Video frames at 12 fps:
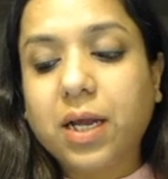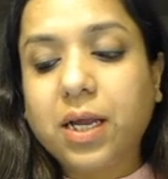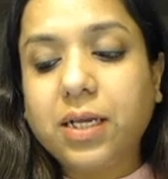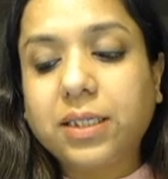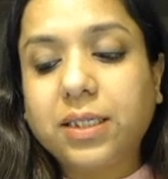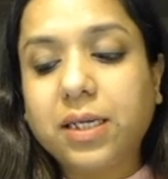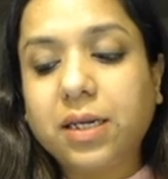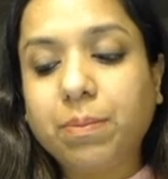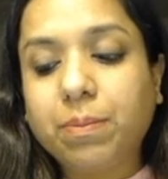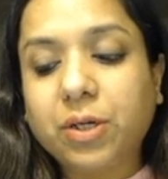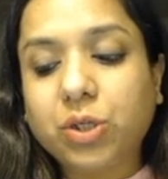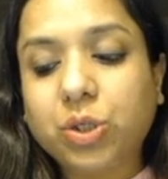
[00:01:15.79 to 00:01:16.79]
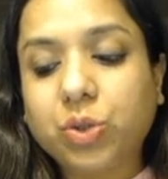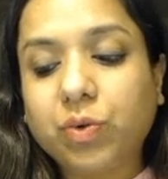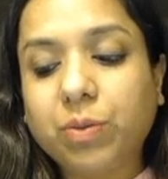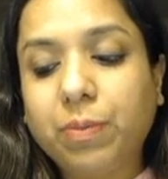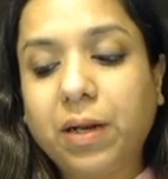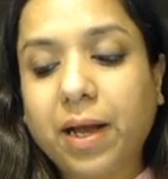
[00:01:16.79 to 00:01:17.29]
is seen in patients
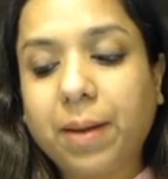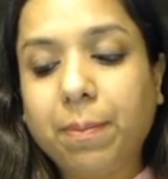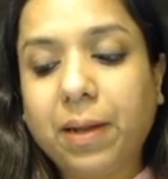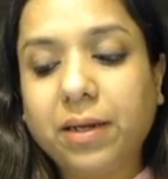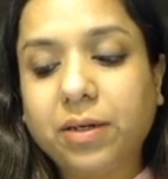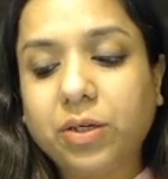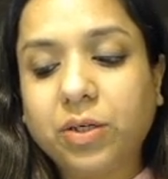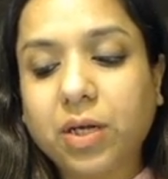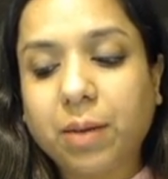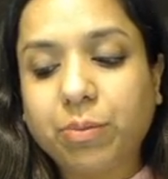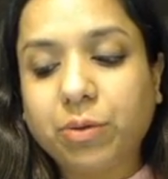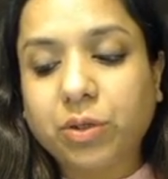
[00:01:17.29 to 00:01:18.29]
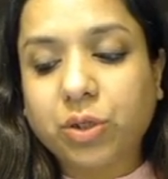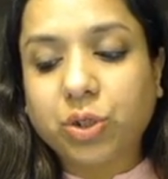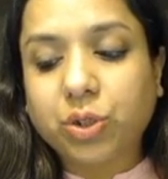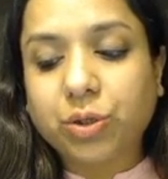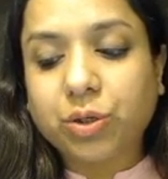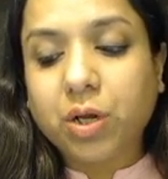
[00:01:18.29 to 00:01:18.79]
with malignant
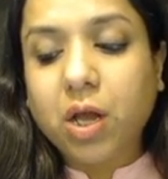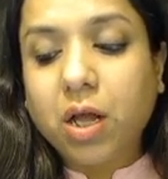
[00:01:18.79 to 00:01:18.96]
hypertension.